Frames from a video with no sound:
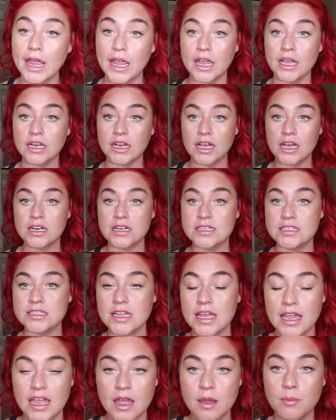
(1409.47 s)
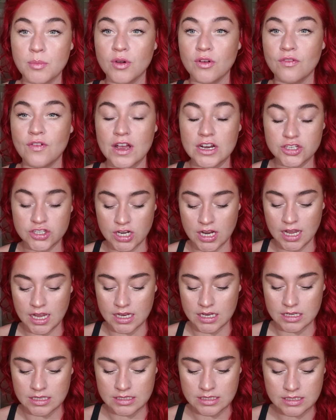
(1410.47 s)
any kind of slight
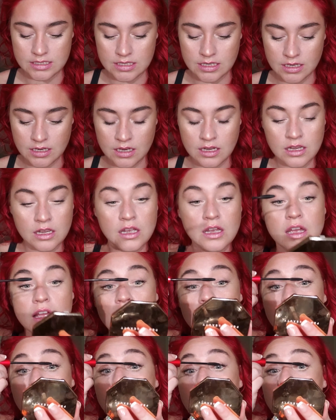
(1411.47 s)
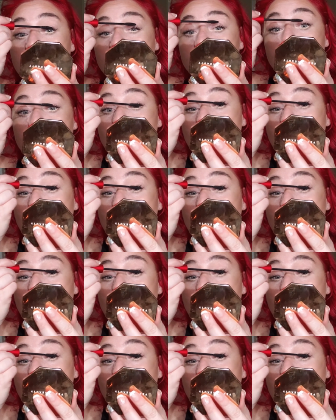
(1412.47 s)
imperfections. And if you